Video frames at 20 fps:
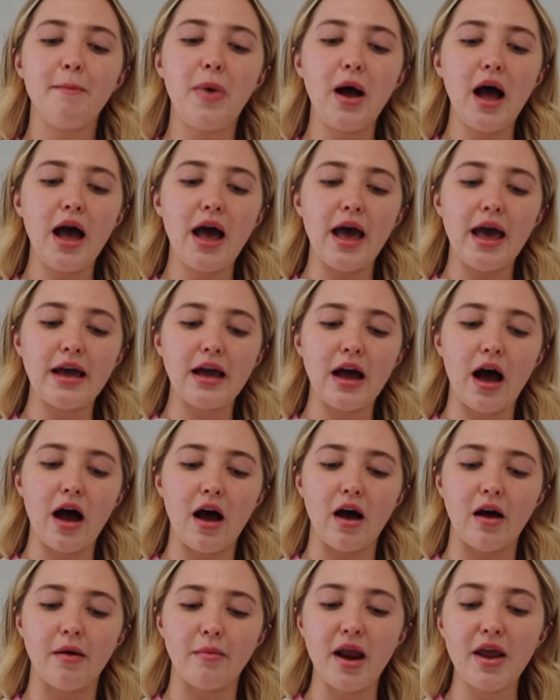But
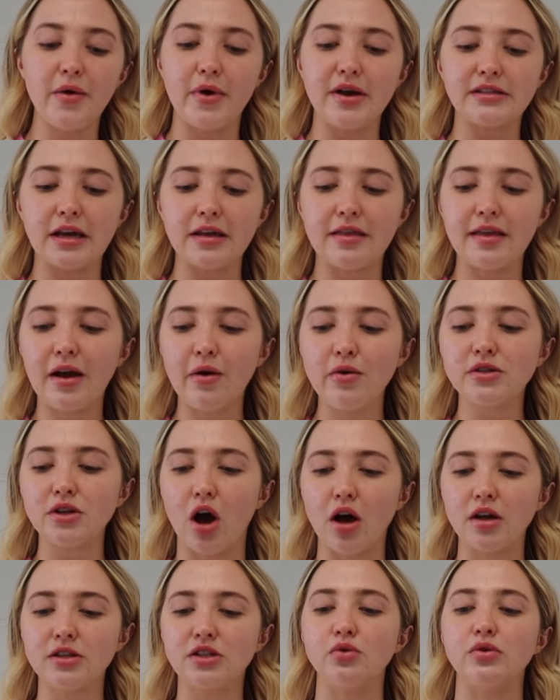um, anyways, I think I was
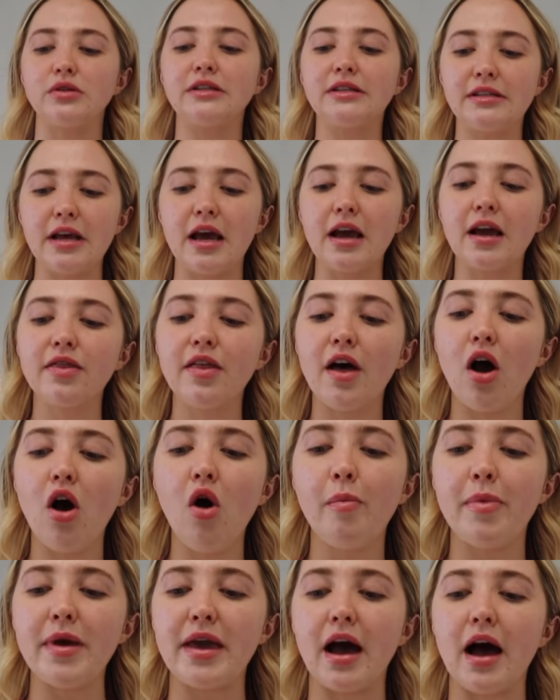also sick
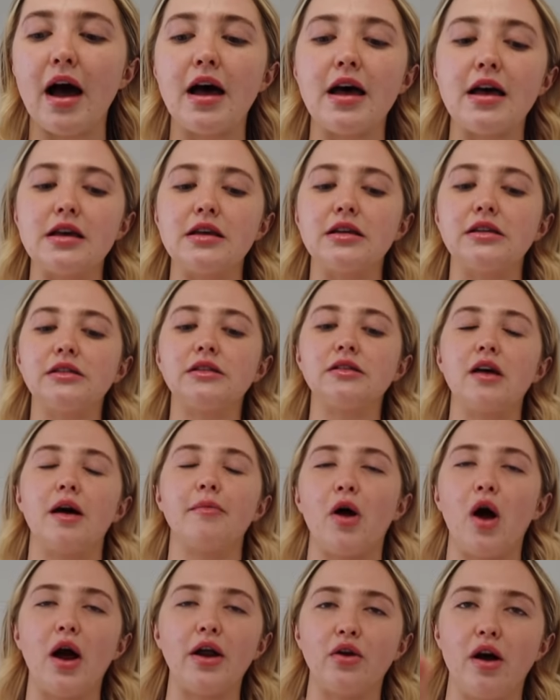though because um,
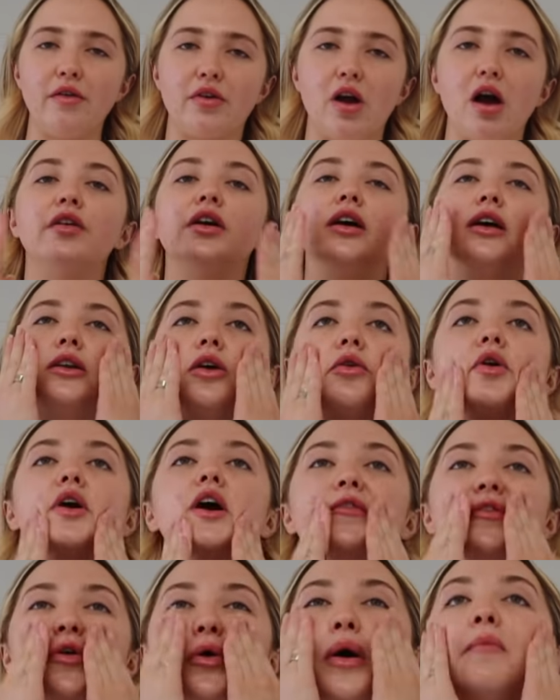I don't have COVID, don't worry
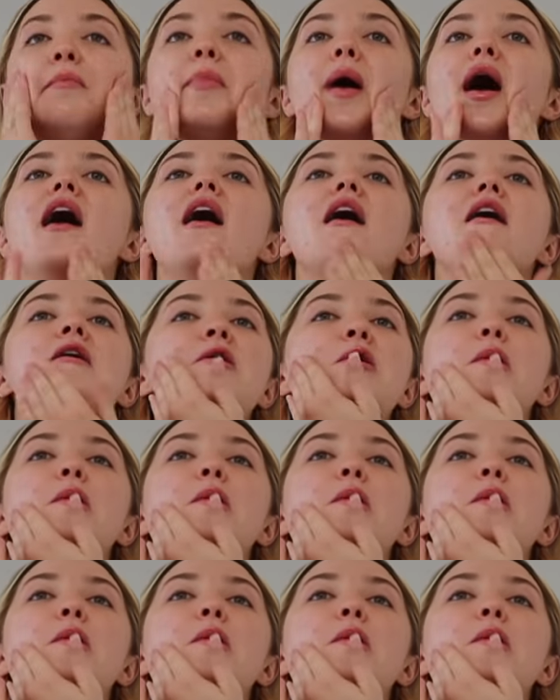everyone, but